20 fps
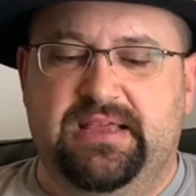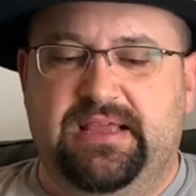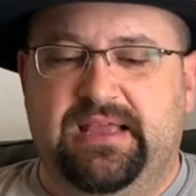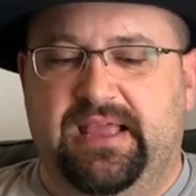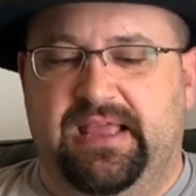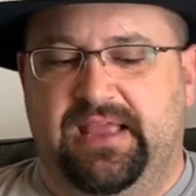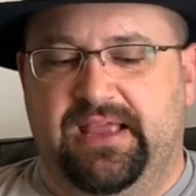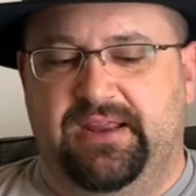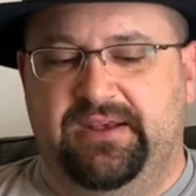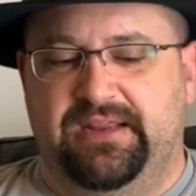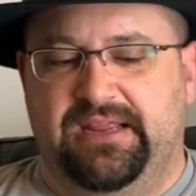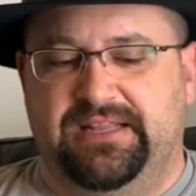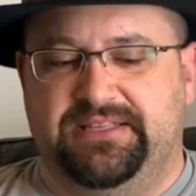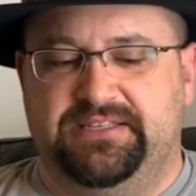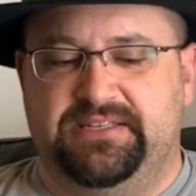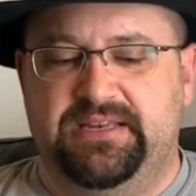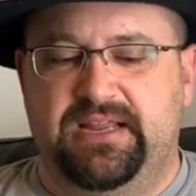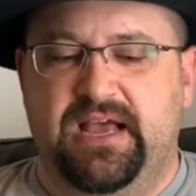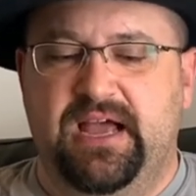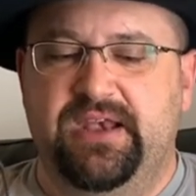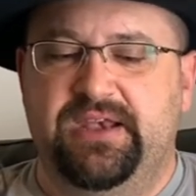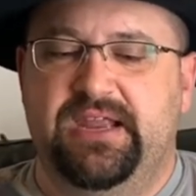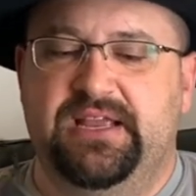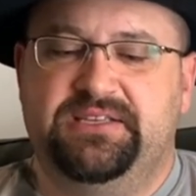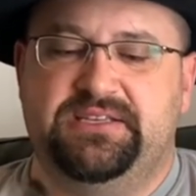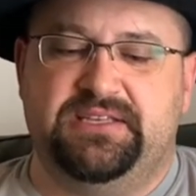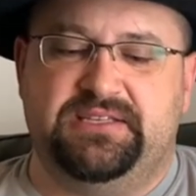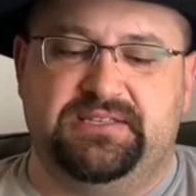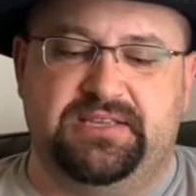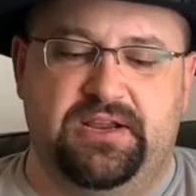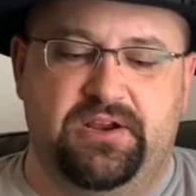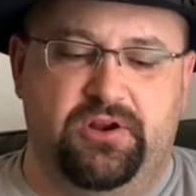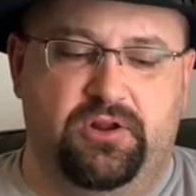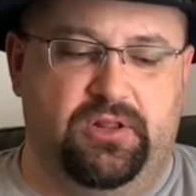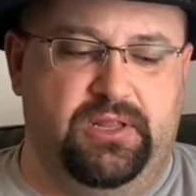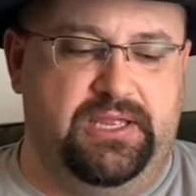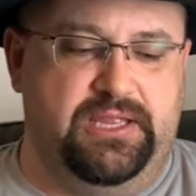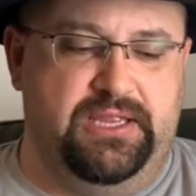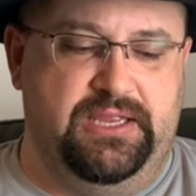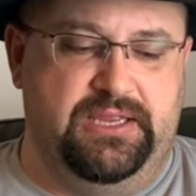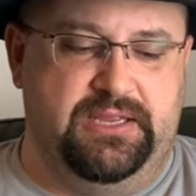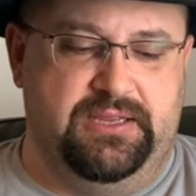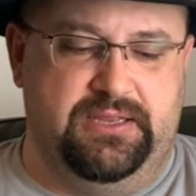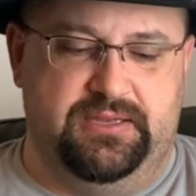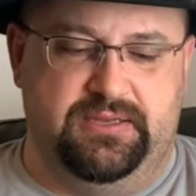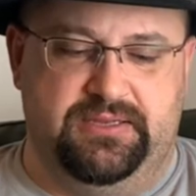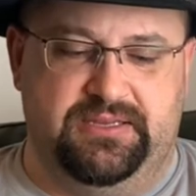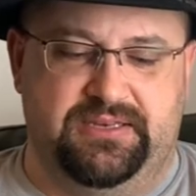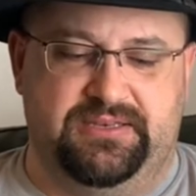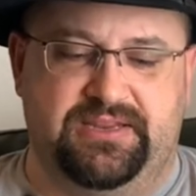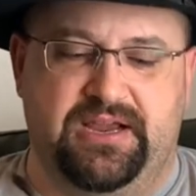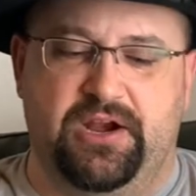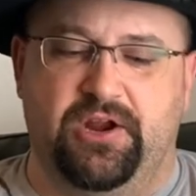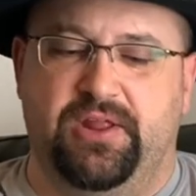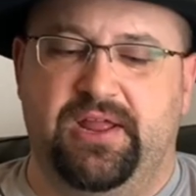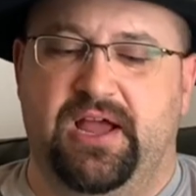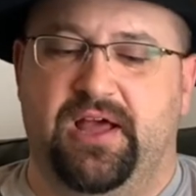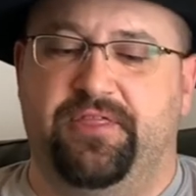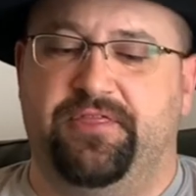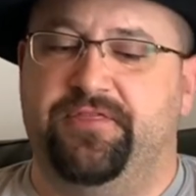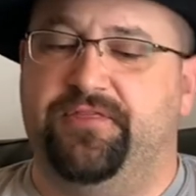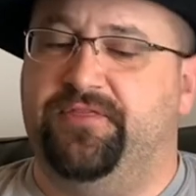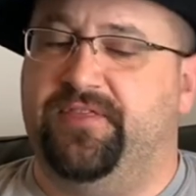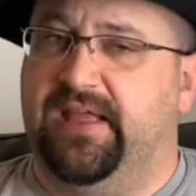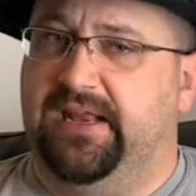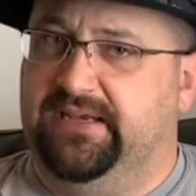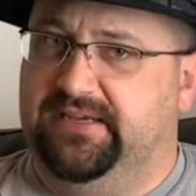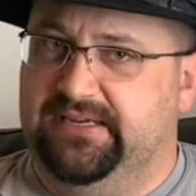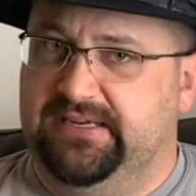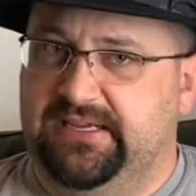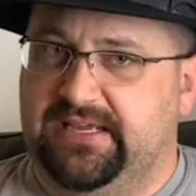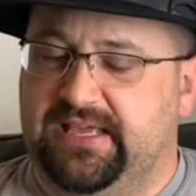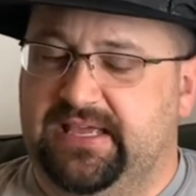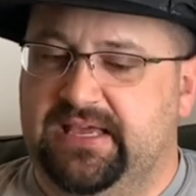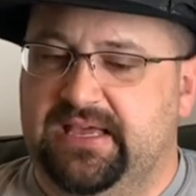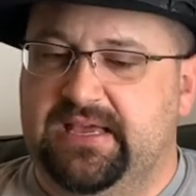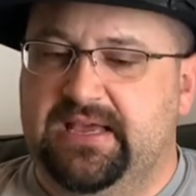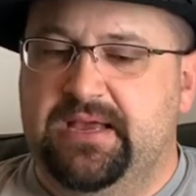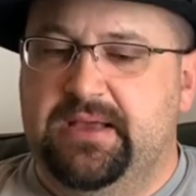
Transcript: And it's not necessarily entirely authentic,